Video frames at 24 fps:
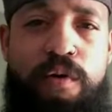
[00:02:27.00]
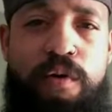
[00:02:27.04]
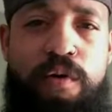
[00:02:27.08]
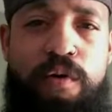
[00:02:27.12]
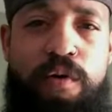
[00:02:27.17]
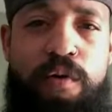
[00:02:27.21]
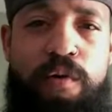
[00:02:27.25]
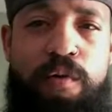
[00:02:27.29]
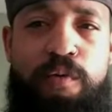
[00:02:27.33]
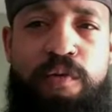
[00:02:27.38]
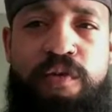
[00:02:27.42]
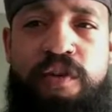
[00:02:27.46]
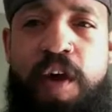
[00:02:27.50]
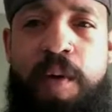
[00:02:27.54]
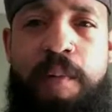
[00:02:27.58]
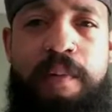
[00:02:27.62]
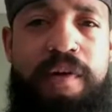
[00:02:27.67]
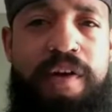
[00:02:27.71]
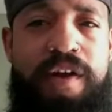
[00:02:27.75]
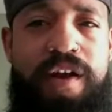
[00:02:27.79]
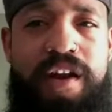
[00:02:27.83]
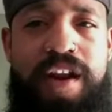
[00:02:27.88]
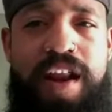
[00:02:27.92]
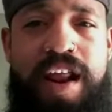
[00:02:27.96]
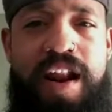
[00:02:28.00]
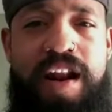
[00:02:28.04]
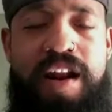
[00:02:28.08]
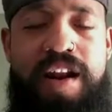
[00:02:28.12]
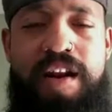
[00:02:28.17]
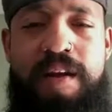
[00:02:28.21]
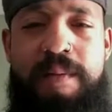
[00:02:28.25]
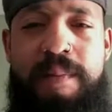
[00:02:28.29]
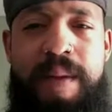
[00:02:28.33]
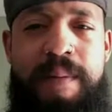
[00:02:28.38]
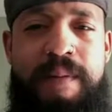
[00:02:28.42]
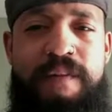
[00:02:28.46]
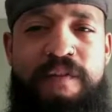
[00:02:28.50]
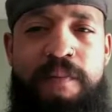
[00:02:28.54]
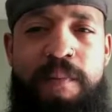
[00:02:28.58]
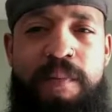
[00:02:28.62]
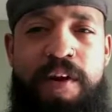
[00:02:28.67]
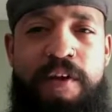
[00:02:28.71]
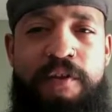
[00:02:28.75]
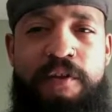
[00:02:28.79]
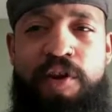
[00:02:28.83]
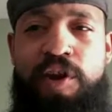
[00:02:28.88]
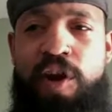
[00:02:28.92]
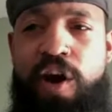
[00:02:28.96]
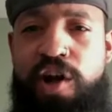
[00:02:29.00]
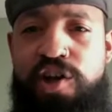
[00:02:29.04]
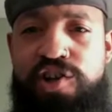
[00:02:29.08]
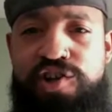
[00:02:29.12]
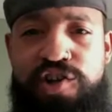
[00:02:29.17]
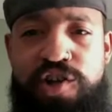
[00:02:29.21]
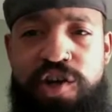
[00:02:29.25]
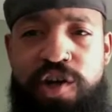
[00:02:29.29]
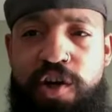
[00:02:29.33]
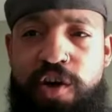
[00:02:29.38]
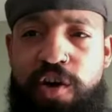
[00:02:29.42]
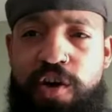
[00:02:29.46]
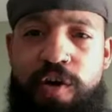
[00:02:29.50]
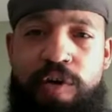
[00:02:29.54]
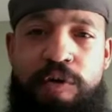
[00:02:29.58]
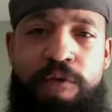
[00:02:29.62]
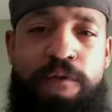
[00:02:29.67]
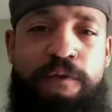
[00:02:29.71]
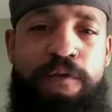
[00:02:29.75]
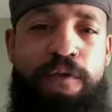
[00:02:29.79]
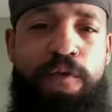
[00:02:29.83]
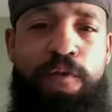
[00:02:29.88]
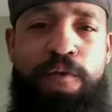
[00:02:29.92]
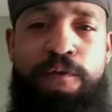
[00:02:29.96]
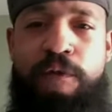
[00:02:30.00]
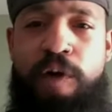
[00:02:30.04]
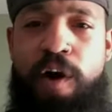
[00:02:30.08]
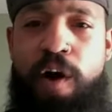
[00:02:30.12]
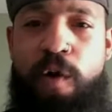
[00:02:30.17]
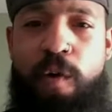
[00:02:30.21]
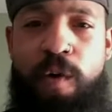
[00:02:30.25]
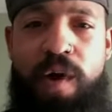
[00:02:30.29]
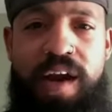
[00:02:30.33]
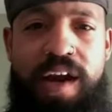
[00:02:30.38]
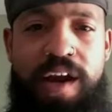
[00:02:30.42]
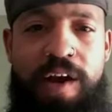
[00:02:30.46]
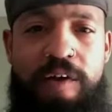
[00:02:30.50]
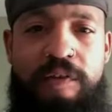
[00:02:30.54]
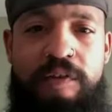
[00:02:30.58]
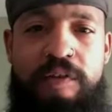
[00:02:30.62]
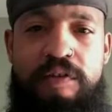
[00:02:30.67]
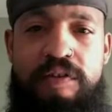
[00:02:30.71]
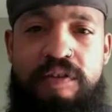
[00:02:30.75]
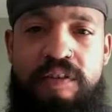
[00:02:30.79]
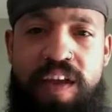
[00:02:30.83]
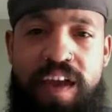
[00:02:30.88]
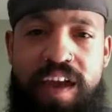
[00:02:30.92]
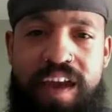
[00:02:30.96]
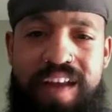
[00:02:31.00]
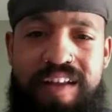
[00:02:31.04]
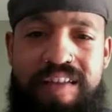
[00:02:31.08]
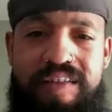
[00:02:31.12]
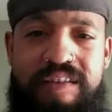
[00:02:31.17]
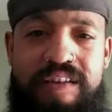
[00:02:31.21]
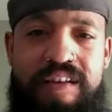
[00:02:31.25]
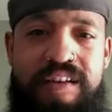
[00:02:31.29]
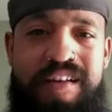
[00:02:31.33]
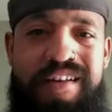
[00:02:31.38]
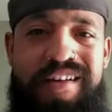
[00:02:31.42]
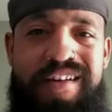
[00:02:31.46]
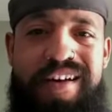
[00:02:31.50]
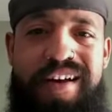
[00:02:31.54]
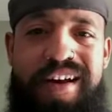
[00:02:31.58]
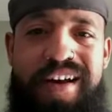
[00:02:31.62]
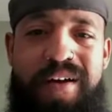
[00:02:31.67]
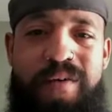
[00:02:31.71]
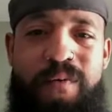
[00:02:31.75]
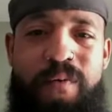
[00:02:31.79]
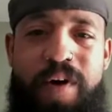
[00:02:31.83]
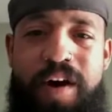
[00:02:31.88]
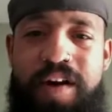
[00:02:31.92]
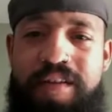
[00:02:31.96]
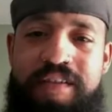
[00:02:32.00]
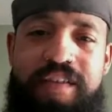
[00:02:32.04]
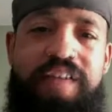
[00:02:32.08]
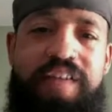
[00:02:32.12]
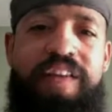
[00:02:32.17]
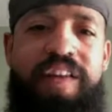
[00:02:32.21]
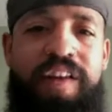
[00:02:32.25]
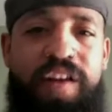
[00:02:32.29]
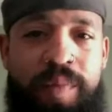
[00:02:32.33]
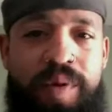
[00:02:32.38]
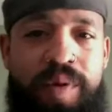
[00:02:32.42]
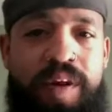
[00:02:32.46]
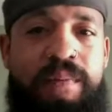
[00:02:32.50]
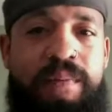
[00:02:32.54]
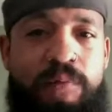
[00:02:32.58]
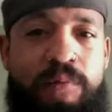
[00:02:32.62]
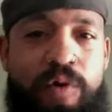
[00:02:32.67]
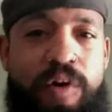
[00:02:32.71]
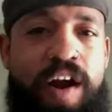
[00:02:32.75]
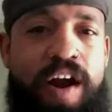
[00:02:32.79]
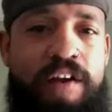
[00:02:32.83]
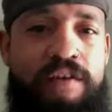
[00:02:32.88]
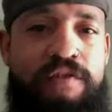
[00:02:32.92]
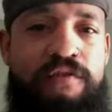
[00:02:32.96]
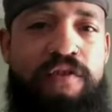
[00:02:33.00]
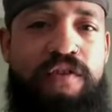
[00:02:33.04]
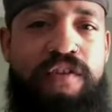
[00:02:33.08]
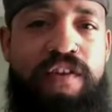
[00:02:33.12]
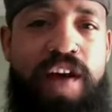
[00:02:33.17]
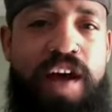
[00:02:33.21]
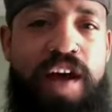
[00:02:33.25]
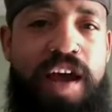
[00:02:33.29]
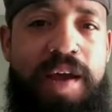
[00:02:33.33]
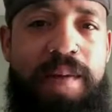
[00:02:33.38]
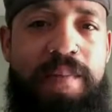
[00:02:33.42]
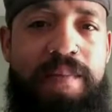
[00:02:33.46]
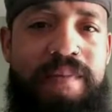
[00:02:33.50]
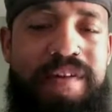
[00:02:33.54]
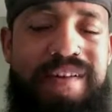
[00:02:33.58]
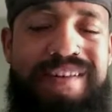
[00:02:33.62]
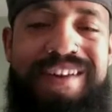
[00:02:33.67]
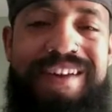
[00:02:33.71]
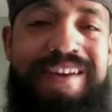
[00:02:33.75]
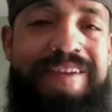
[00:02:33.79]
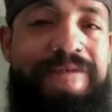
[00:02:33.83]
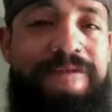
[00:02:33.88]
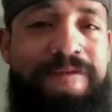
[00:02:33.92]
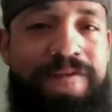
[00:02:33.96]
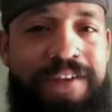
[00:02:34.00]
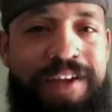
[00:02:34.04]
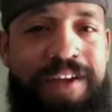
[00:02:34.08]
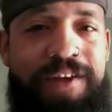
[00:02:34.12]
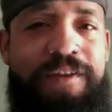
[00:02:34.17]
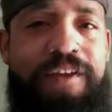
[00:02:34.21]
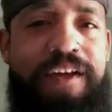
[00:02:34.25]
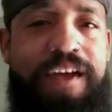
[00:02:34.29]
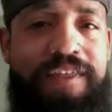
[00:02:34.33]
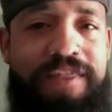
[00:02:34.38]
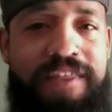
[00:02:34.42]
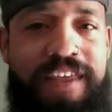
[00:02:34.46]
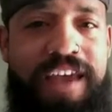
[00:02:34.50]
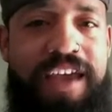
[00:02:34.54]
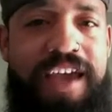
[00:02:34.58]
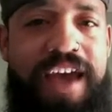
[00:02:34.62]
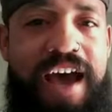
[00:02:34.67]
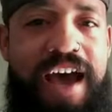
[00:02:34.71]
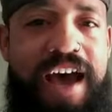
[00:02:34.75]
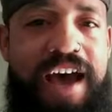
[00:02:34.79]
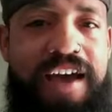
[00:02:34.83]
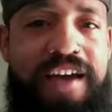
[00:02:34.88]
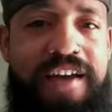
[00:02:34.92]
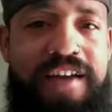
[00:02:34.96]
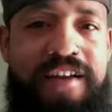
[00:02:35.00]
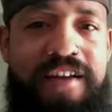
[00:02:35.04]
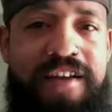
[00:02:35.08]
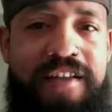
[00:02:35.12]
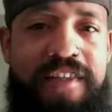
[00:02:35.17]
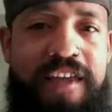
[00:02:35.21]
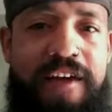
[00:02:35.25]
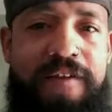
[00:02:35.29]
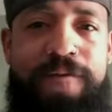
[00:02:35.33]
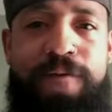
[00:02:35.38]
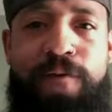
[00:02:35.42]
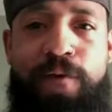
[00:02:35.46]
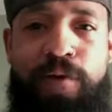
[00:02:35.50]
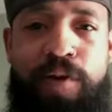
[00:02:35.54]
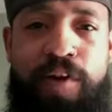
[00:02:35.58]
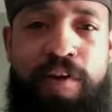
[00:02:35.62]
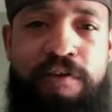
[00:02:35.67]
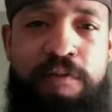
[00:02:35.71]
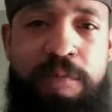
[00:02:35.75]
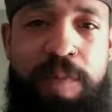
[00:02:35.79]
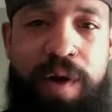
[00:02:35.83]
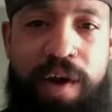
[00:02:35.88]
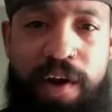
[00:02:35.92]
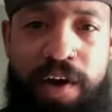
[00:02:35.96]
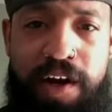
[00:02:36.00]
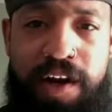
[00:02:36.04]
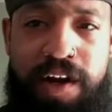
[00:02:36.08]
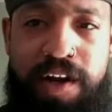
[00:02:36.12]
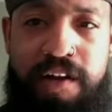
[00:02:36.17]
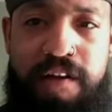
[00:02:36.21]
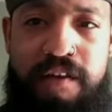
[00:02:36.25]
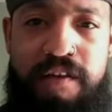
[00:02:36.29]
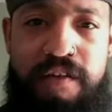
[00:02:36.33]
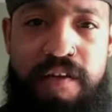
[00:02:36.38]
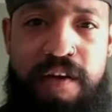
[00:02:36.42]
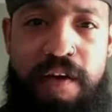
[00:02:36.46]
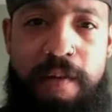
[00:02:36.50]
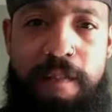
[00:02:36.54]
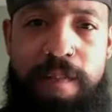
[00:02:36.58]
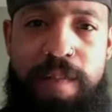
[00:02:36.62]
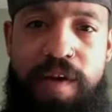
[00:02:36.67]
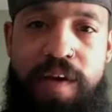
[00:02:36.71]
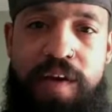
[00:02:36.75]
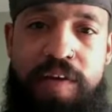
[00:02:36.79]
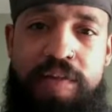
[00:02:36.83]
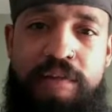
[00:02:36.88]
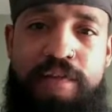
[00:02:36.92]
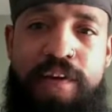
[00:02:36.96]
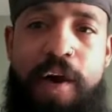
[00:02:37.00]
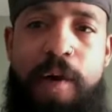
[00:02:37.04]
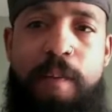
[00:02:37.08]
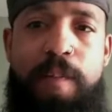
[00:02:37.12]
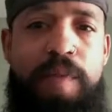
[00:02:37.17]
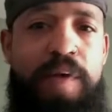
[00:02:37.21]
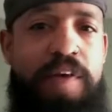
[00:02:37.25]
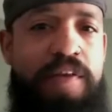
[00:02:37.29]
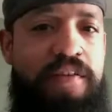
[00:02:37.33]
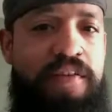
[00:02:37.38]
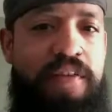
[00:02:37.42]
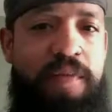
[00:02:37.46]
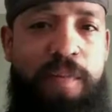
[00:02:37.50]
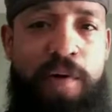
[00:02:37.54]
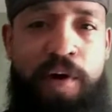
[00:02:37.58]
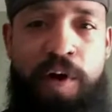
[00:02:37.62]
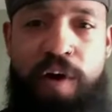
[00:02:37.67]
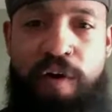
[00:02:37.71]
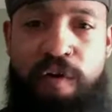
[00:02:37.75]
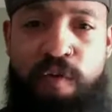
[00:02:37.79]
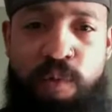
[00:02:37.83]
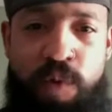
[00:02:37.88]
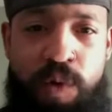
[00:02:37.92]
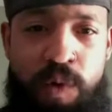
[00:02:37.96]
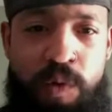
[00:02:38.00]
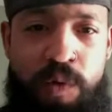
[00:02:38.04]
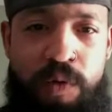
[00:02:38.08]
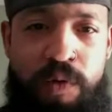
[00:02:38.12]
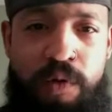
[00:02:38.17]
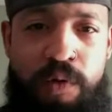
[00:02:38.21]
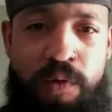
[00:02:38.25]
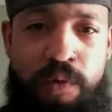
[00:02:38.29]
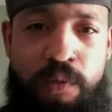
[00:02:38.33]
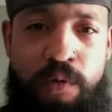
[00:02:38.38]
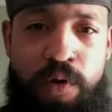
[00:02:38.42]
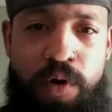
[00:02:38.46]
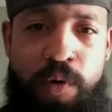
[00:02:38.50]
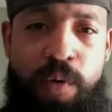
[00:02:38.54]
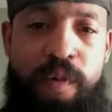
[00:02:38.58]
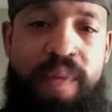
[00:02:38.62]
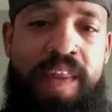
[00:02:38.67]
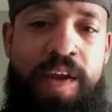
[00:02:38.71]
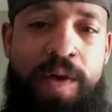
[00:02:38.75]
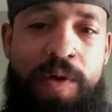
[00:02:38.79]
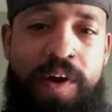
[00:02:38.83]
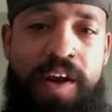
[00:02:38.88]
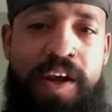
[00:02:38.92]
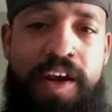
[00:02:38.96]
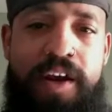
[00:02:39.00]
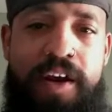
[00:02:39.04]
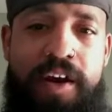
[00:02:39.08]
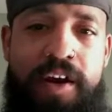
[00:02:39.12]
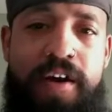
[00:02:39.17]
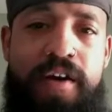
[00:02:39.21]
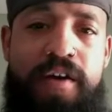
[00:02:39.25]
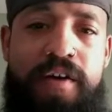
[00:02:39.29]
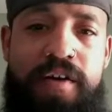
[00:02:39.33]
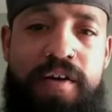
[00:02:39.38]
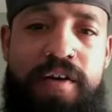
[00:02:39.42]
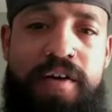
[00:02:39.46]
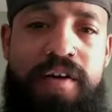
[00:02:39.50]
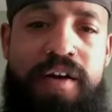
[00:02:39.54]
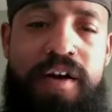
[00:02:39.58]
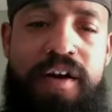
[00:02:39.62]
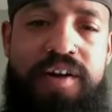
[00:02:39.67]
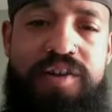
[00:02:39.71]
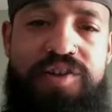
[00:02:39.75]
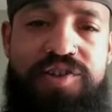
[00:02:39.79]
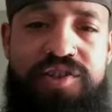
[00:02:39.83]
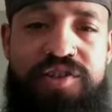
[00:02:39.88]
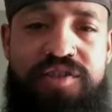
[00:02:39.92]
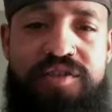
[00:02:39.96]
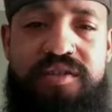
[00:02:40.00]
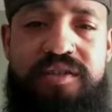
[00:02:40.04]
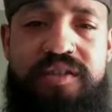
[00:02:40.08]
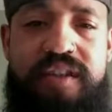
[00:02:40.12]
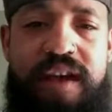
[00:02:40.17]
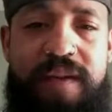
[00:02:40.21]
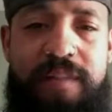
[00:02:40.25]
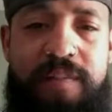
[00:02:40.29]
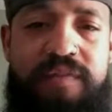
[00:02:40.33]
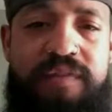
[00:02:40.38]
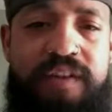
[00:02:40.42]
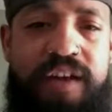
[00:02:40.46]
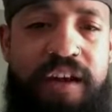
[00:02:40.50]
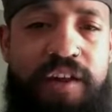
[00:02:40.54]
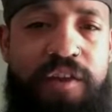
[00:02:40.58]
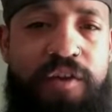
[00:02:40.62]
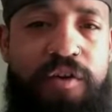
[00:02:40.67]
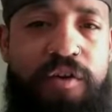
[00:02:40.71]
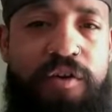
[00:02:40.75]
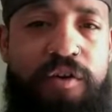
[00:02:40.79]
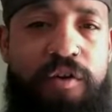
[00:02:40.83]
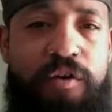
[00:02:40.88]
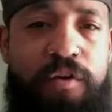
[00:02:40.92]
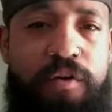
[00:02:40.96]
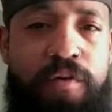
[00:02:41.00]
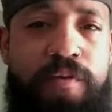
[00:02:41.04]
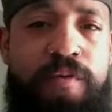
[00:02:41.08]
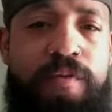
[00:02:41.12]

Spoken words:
who's coming in and maybe from another country or flew far away here in the States, wants a little bit more extra time, didn't feel like they got that full experience because of how busy the parks were when they were here. Just that particular group.